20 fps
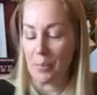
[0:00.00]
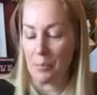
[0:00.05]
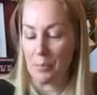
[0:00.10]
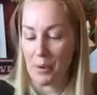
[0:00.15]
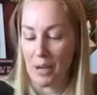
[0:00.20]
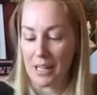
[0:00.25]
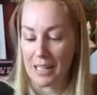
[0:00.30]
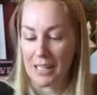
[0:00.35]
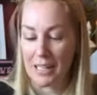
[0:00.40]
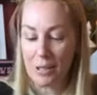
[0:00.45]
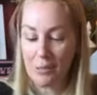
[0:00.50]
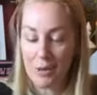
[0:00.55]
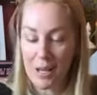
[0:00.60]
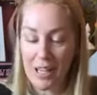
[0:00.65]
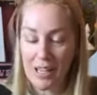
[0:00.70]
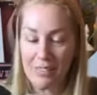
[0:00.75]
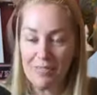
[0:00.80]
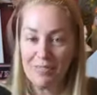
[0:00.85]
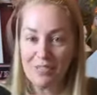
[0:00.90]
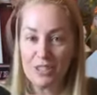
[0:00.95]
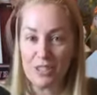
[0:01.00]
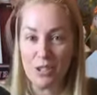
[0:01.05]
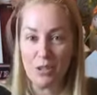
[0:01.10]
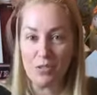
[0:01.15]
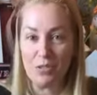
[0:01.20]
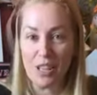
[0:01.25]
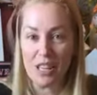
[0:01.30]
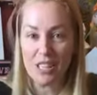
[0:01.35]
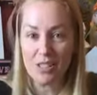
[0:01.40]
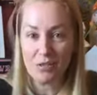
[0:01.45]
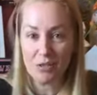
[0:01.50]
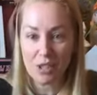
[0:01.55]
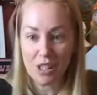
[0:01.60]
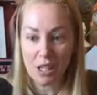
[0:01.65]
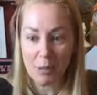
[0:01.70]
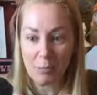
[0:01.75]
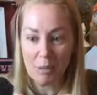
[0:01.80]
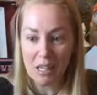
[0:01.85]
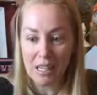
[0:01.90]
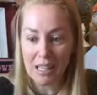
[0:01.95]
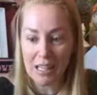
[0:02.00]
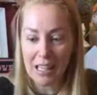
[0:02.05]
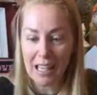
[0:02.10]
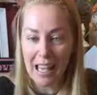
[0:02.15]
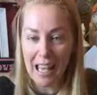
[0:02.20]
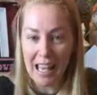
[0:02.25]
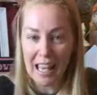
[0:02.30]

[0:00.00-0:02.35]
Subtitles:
But anyway, so thanks for coming,